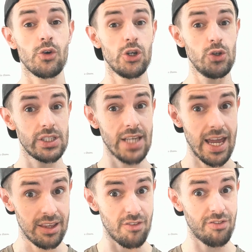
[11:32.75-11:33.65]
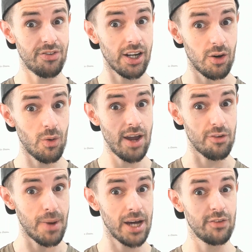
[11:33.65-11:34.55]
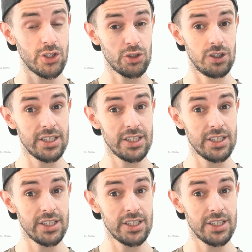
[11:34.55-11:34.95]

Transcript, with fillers: or are you staying the f away from artificial